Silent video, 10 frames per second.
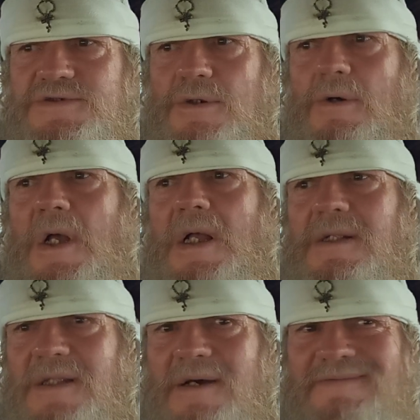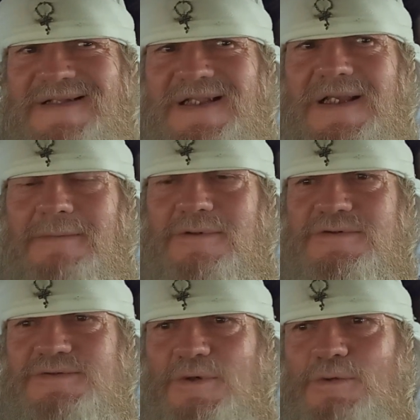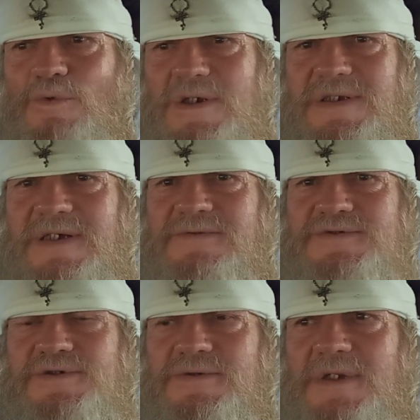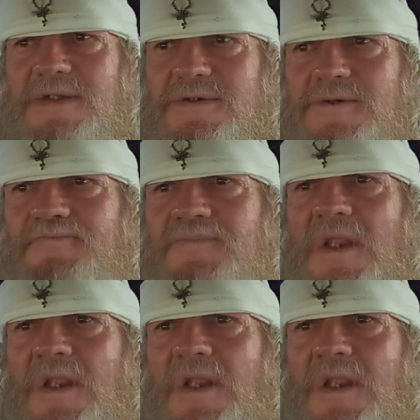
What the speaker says: So love in Hebrew is when one gives to another.